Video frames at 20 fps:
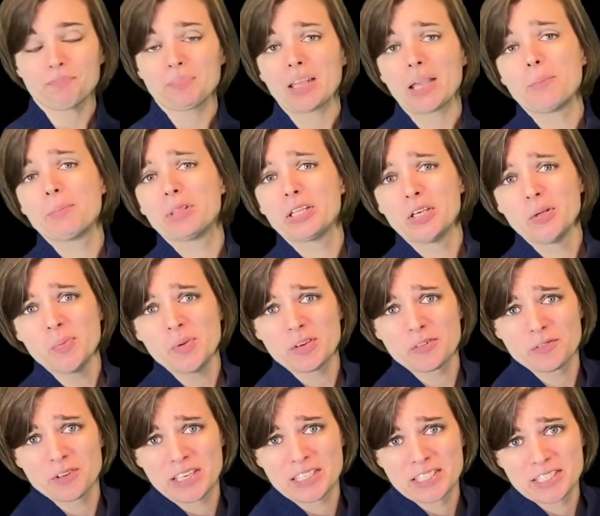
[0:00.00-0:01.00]
I'm a little bit
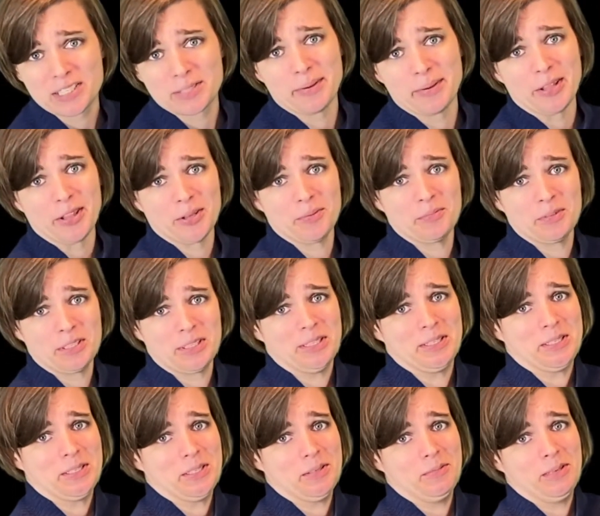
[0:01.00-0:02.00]
afraid to smell them because it's
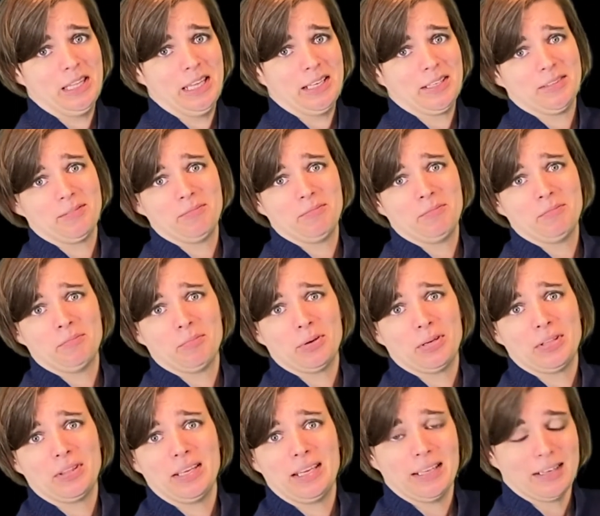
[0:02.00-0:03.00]
gonna be like
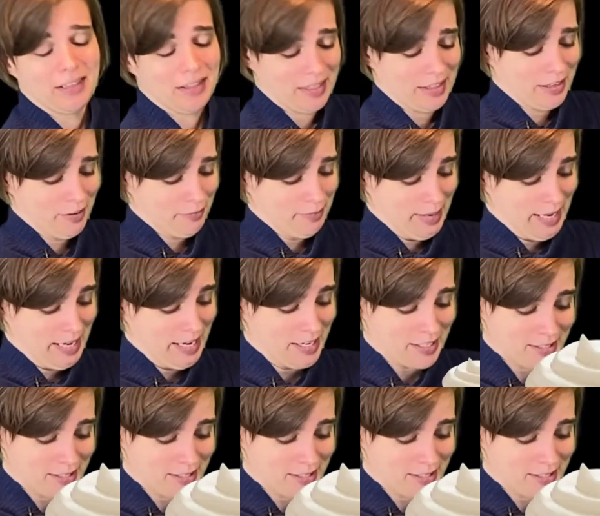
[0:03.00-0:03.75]
breathing in a thing of mayonnaise